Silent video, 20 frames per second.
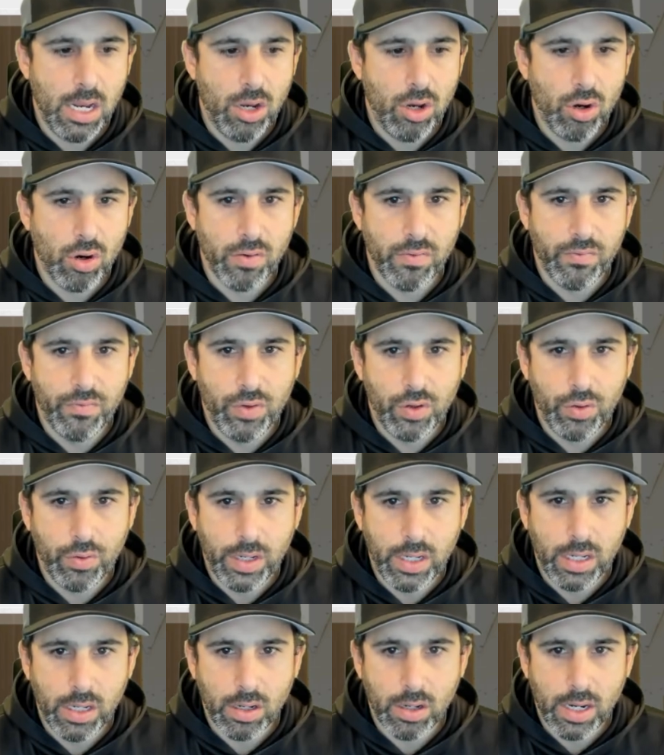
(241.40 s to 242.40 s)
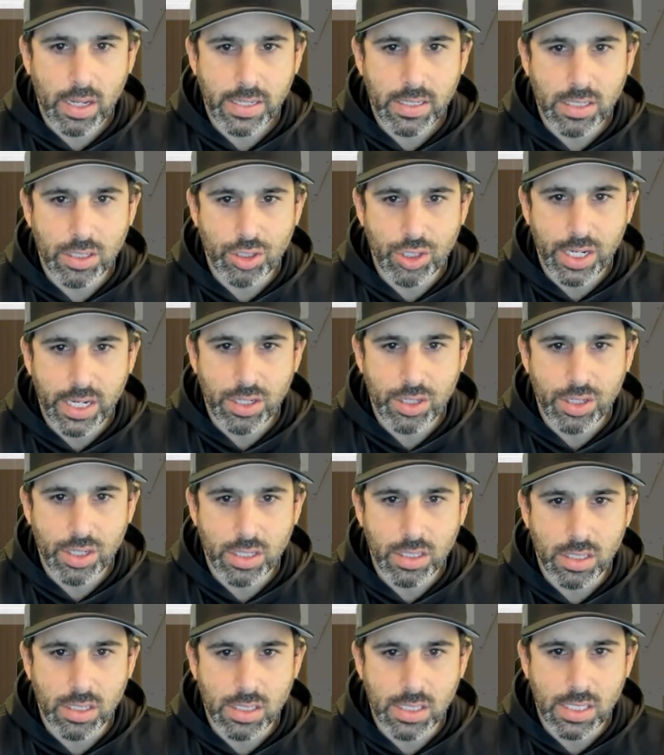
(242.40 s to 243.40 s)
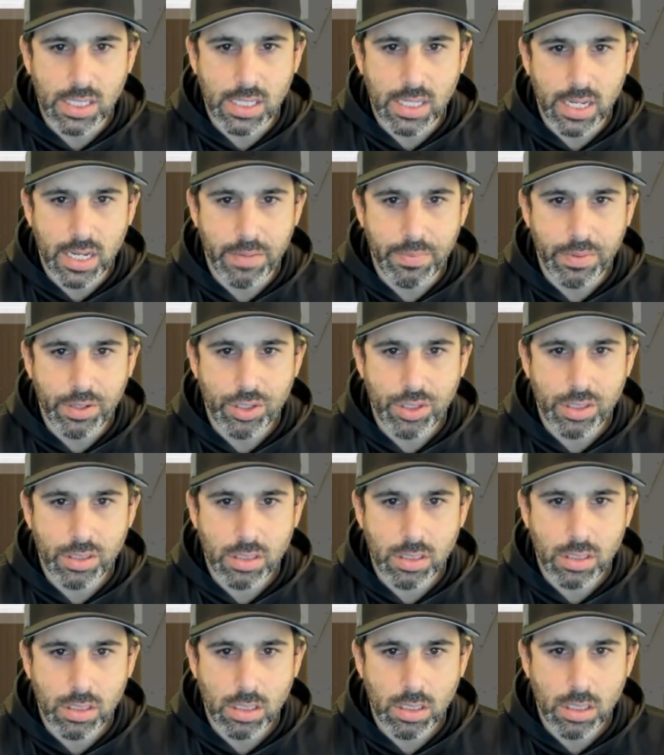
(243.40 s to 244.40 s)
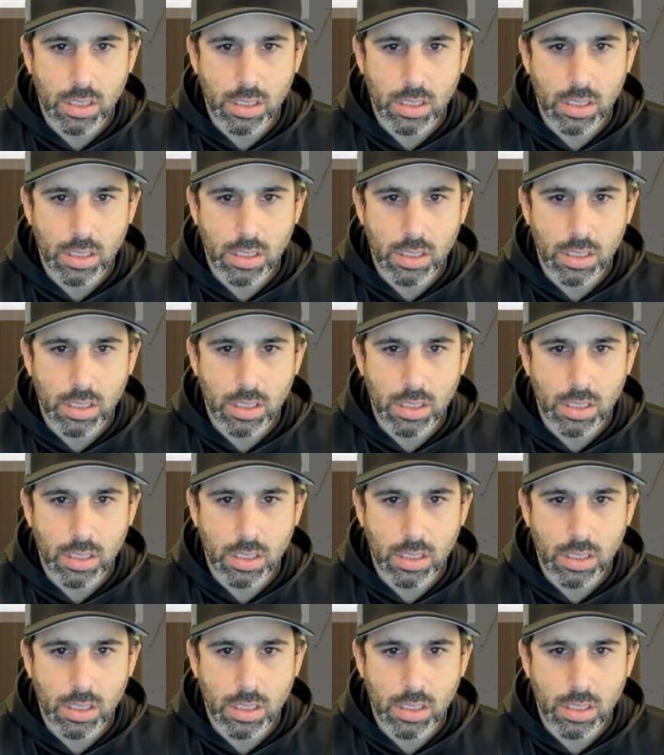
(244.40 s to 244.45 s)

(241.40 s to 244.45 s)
your view here, I like to change it to see the images.